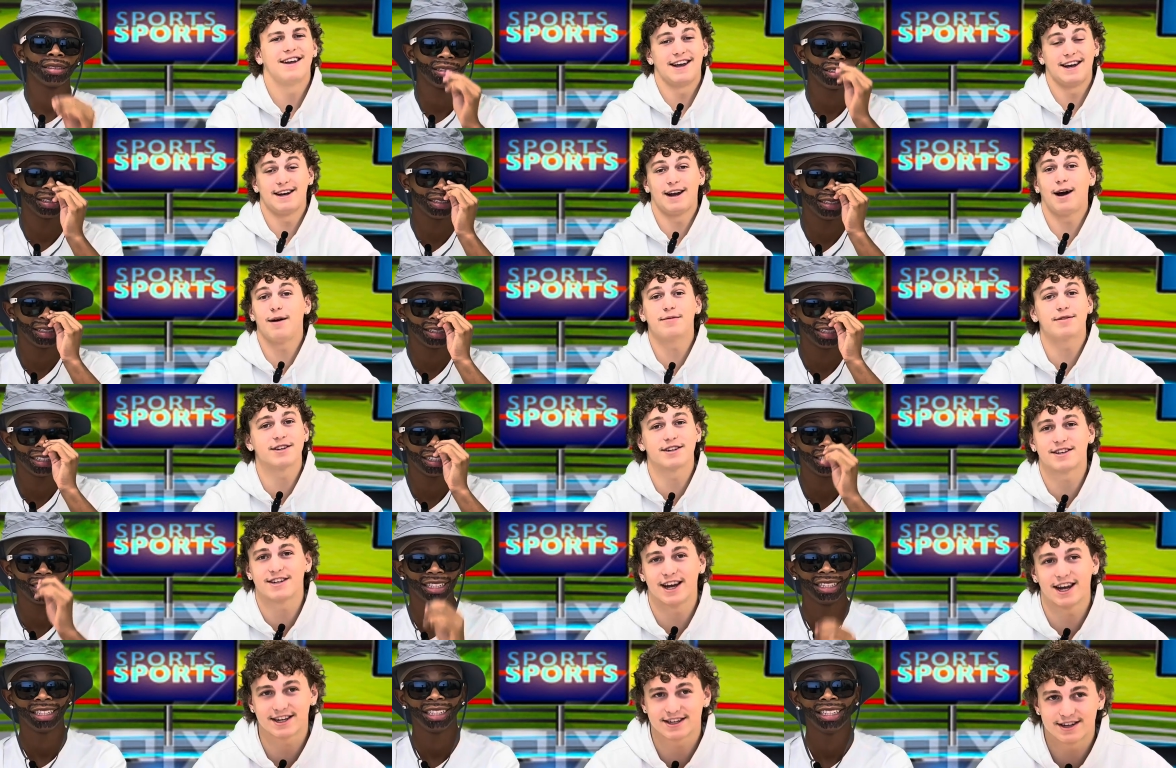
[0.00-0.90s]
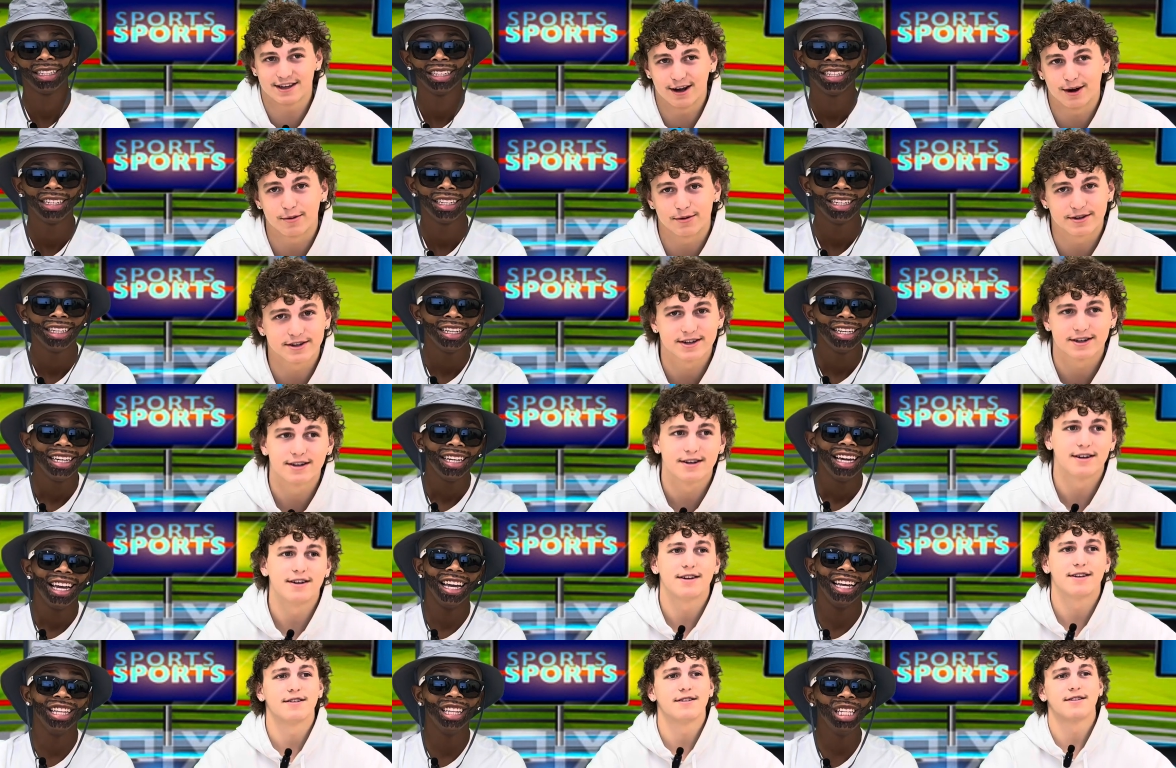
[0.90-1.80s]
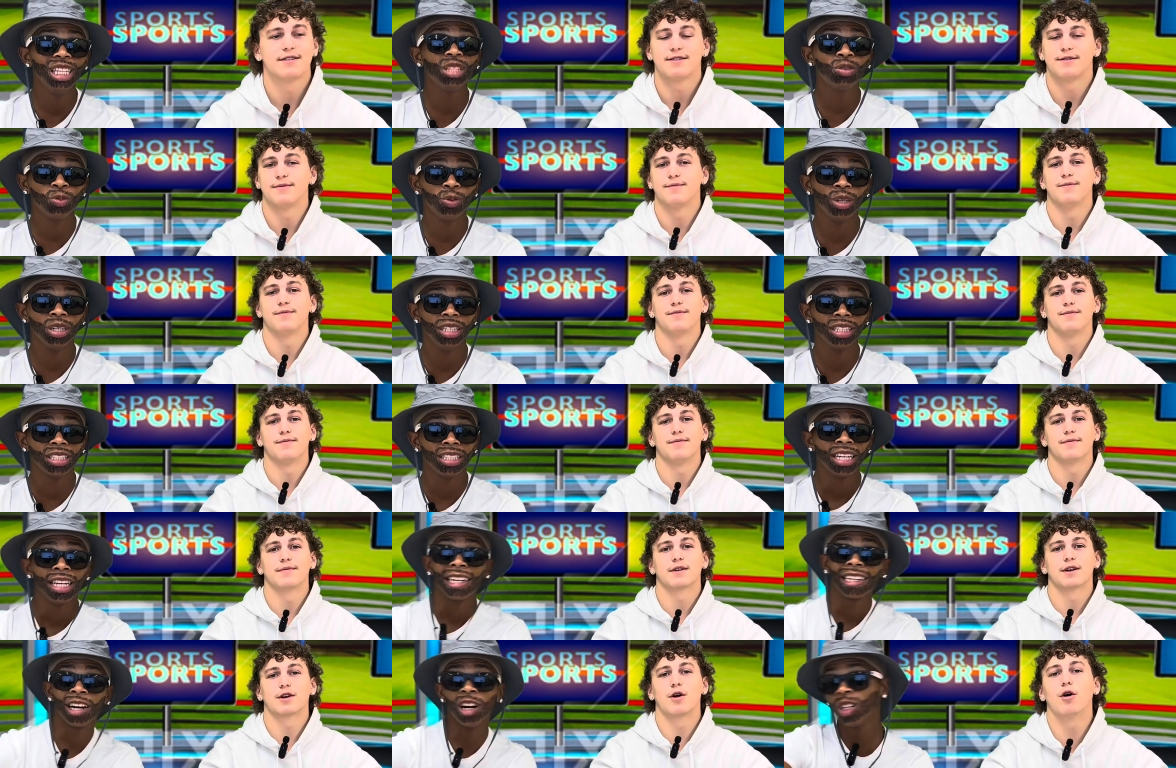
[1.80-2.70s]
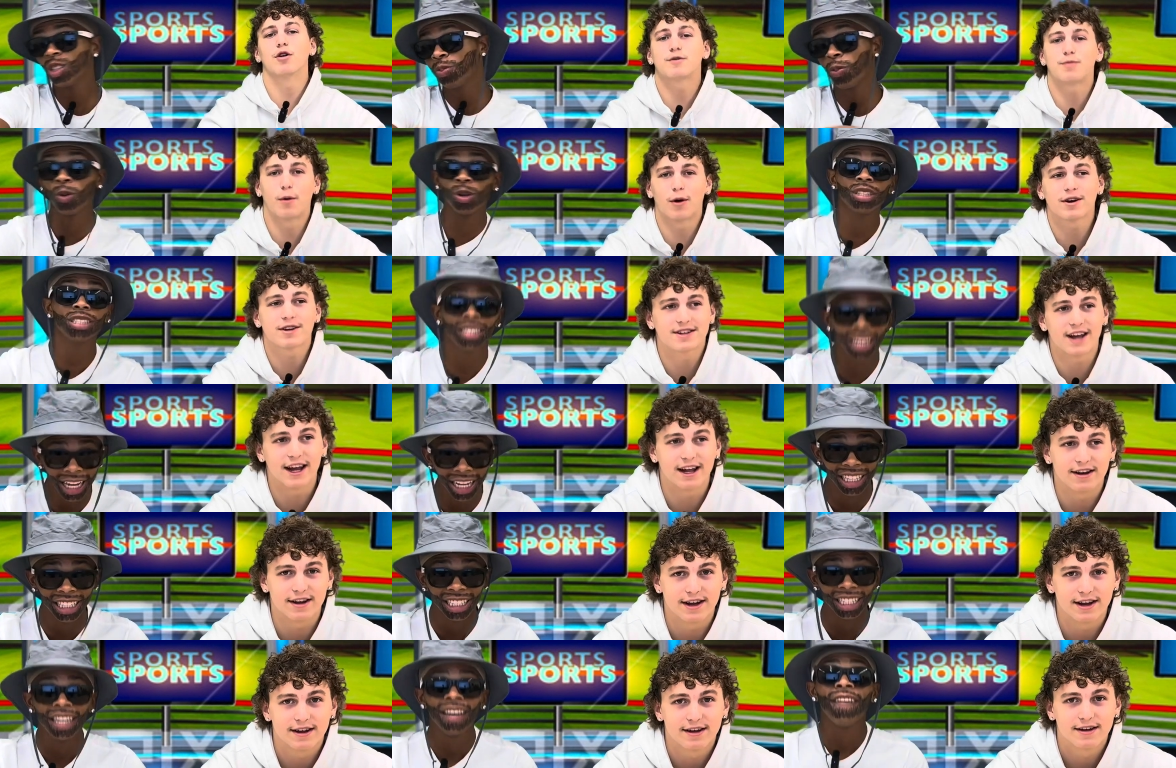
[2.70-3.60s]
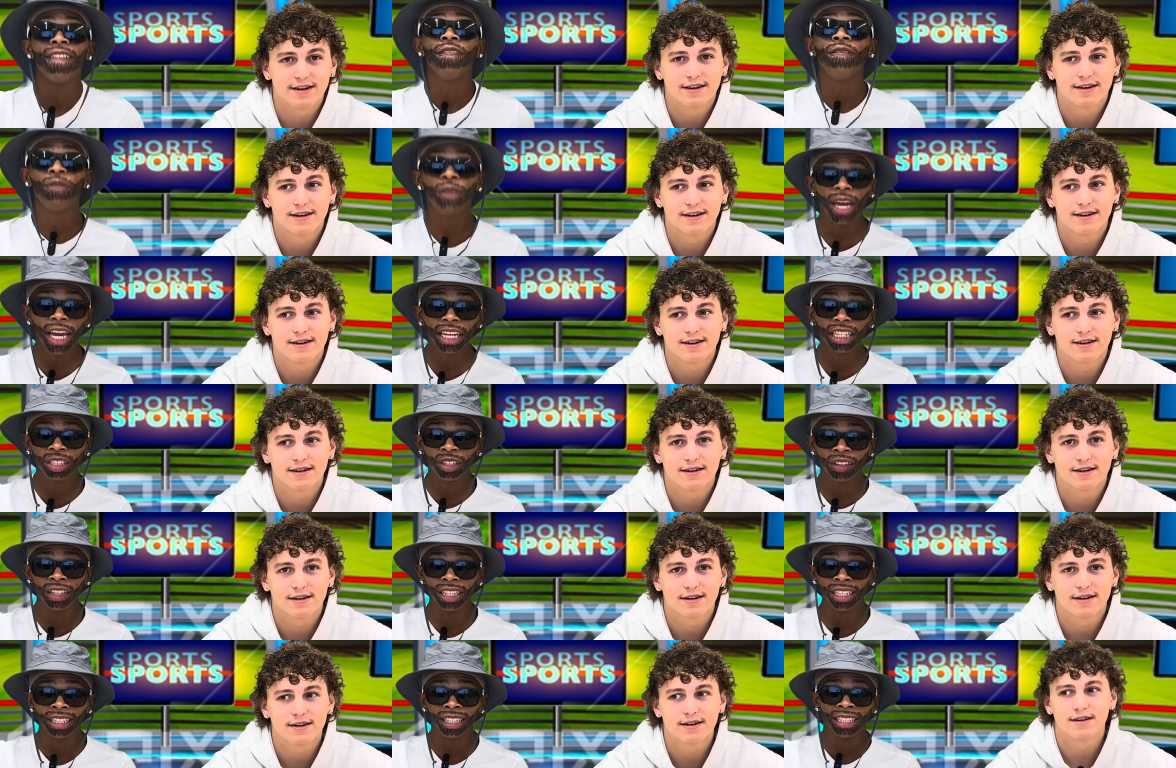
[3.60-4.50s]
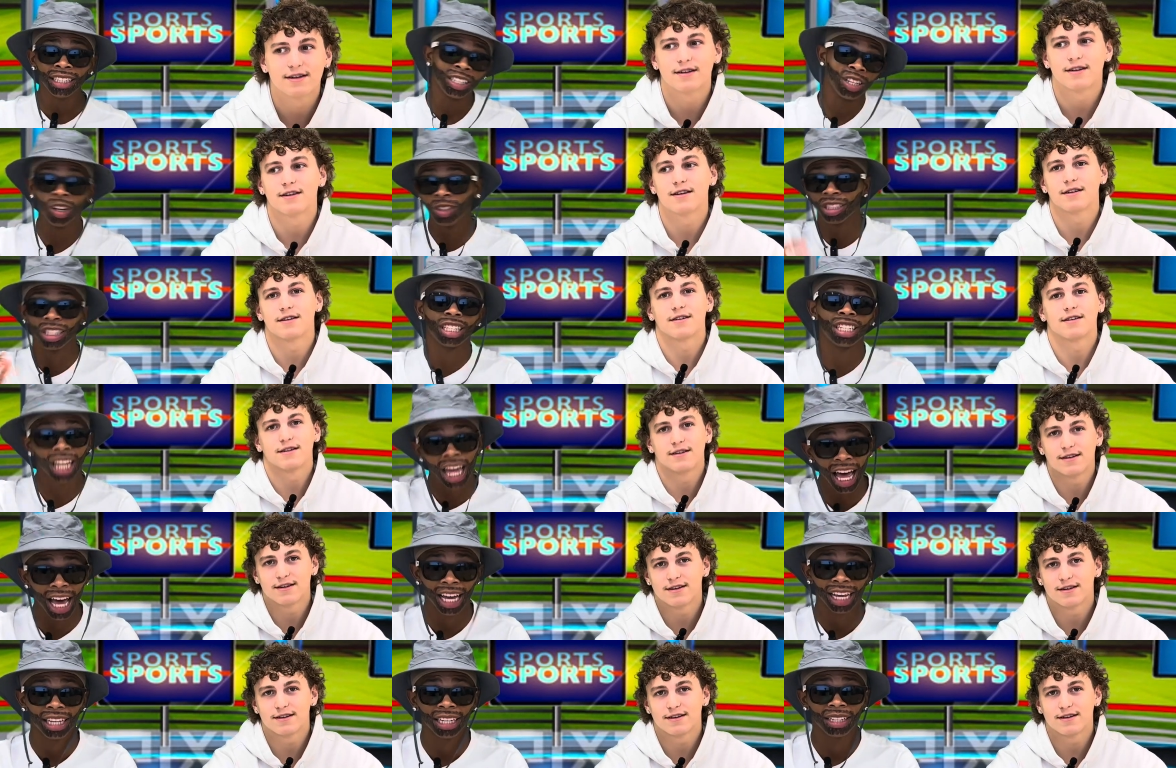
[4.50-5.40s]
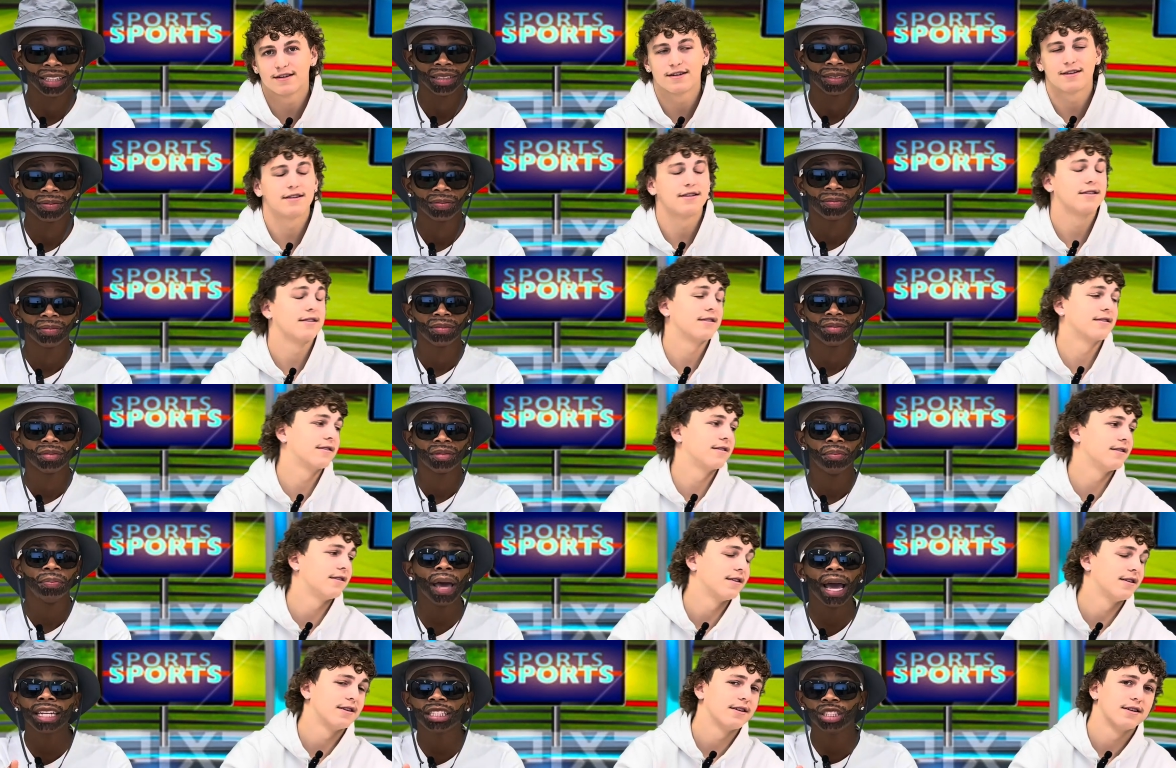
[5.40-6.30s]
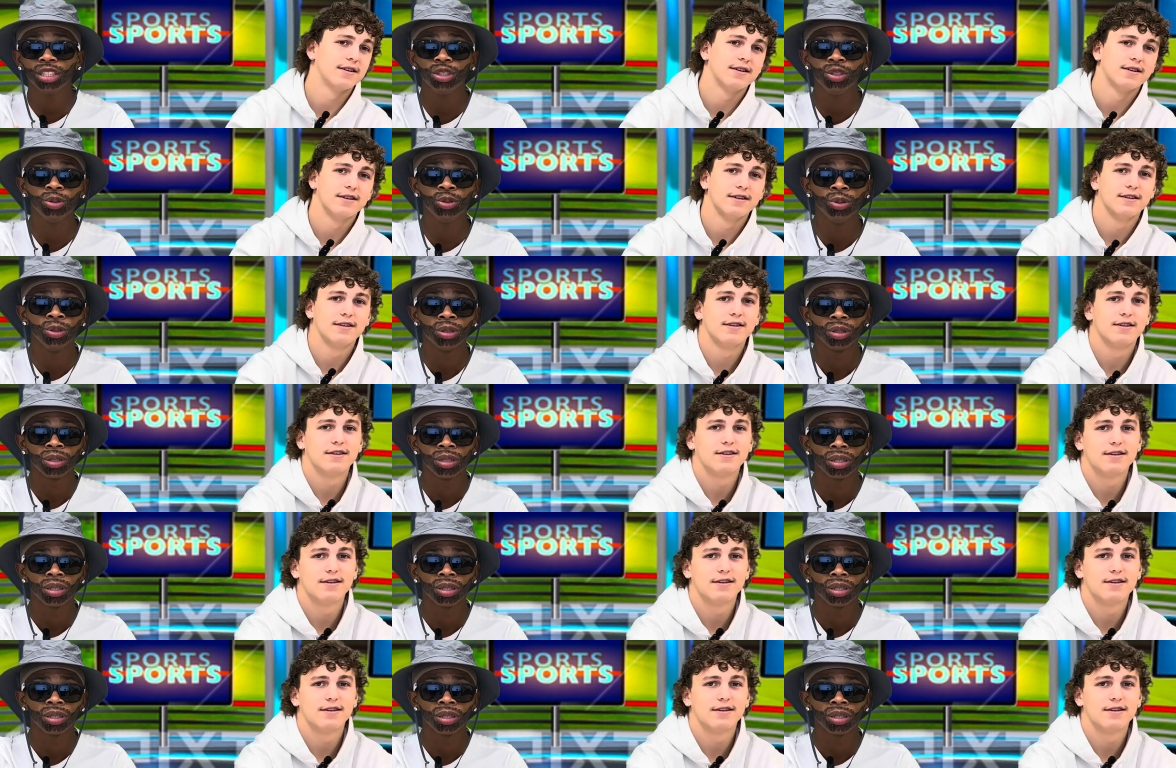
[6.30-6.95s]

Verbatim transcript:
Speaker 1: And I'm just Jackson Edwards. And this was Colt Sports Daily, in, Go the Clock. Back to you.